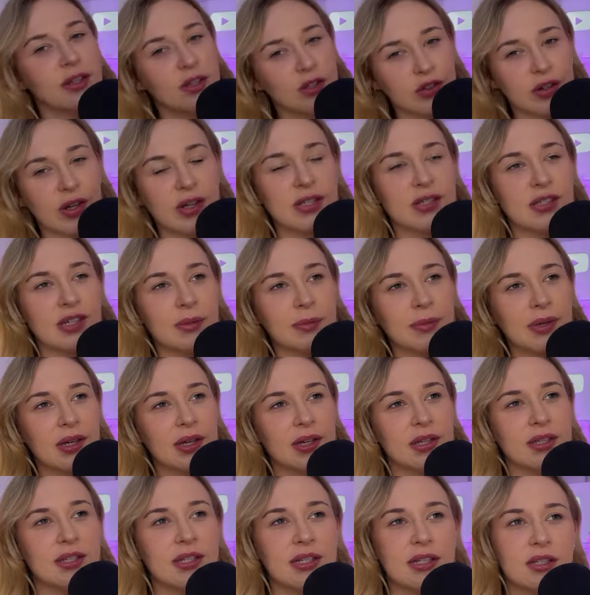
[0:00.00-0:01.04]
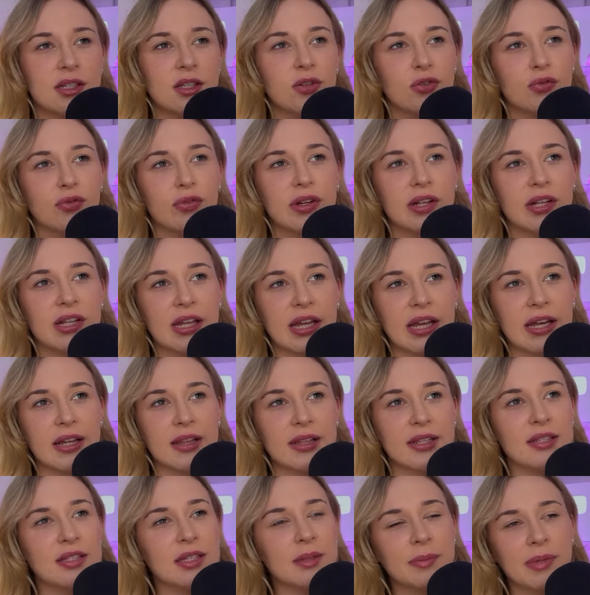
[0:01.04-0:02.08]
interesting because this is really...
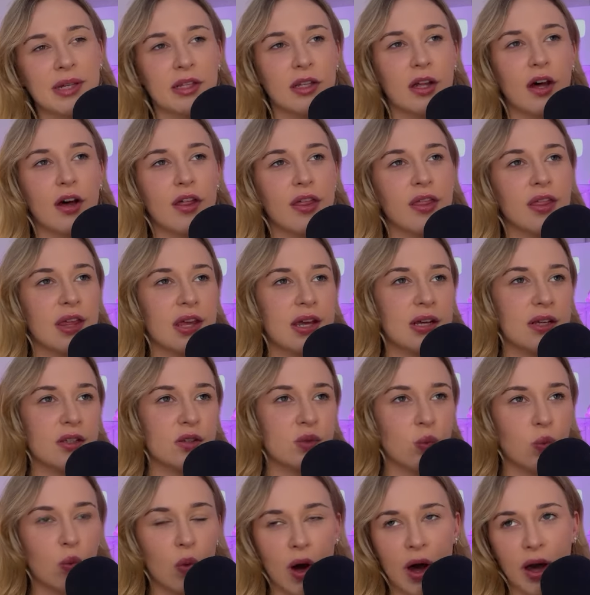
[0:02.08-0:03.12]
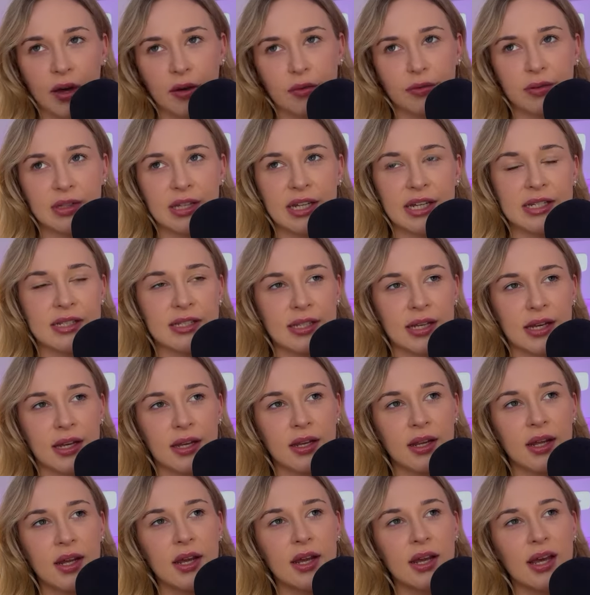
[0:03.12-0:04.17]
This can be a lot of things,
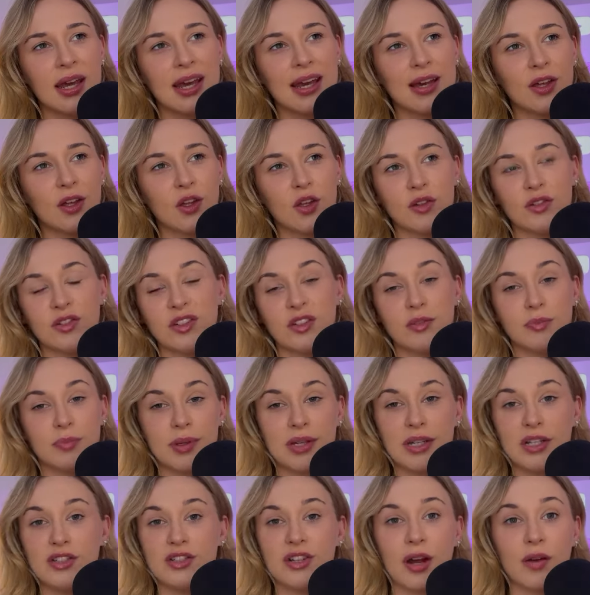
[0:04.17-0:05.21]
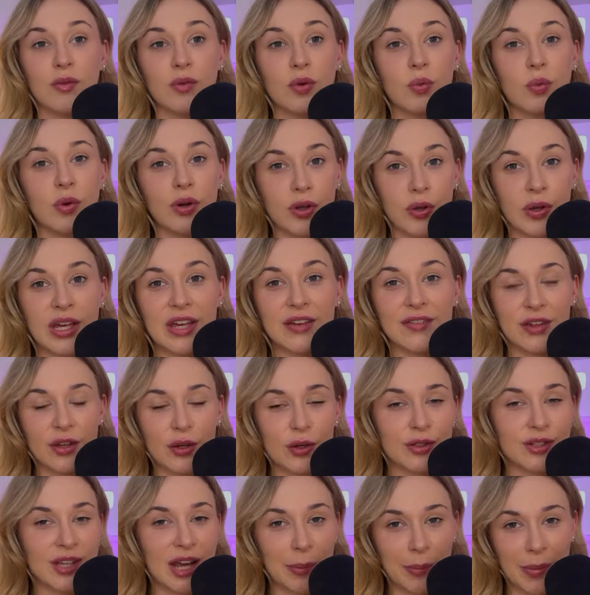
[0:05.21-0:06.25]
work-related. It could just be, in general, what you're giving
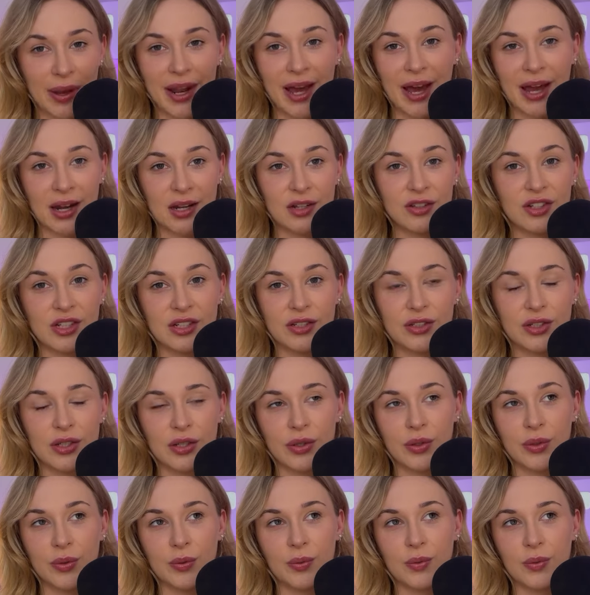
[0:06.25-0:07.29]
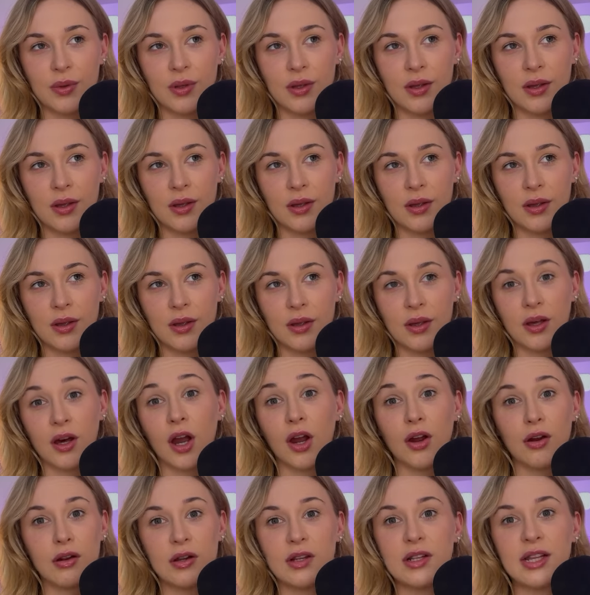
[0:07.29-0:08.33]
your time and energy to.
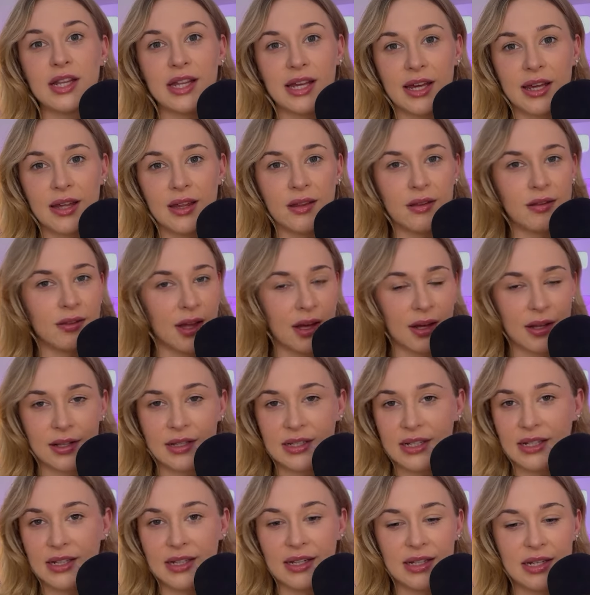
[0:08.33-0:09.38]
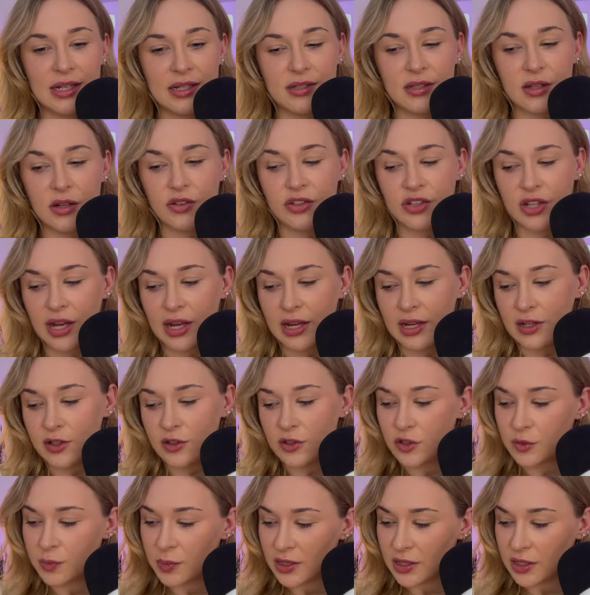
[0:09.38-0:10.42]
Currently, that clearly needs to
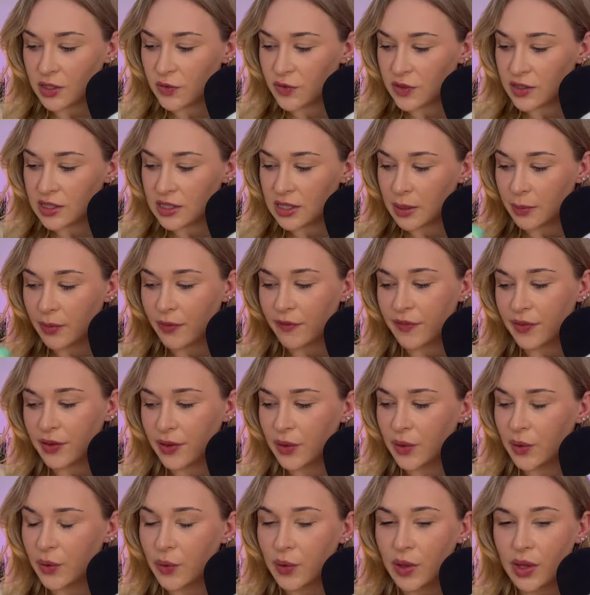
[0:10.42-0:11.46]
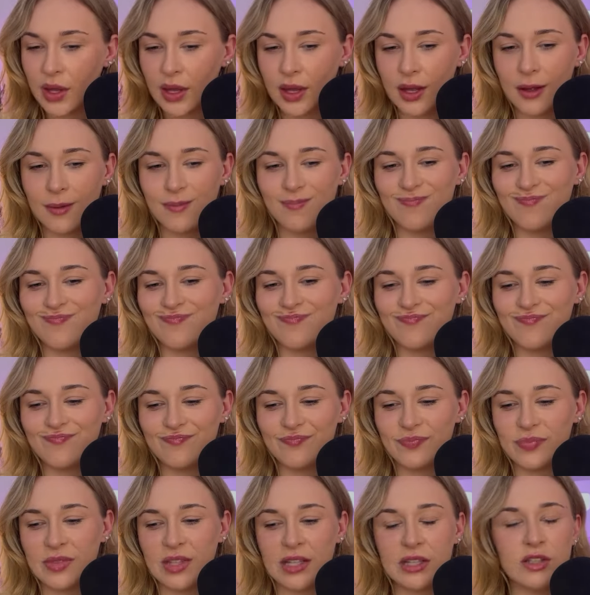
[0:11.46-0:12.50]
change because for some of you,
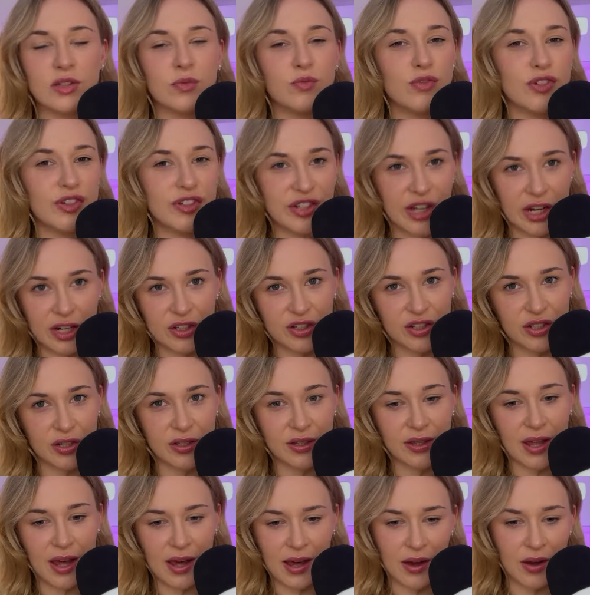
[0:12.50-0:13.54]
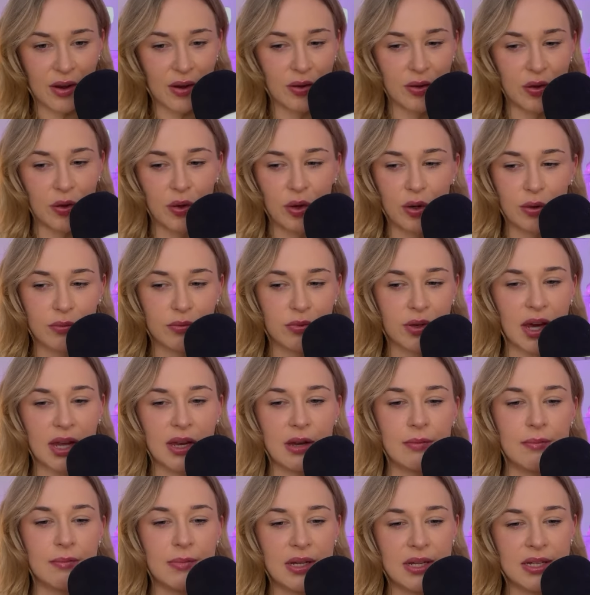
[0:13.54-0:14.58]
there's some rejection there. You're not kind
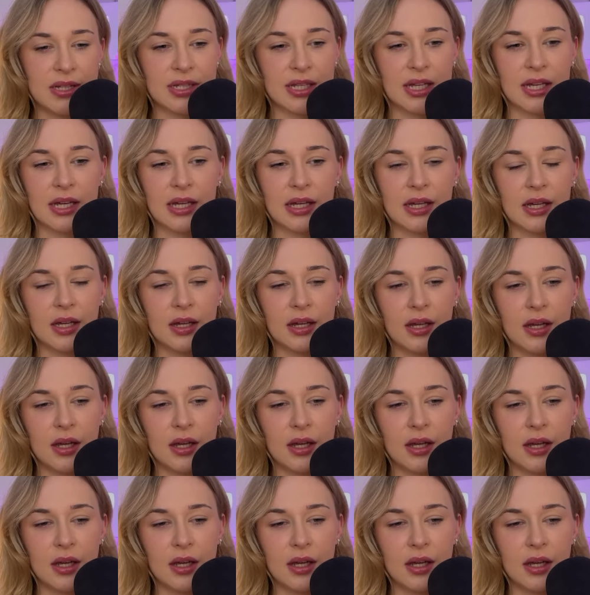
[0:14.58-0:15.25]
of meeting...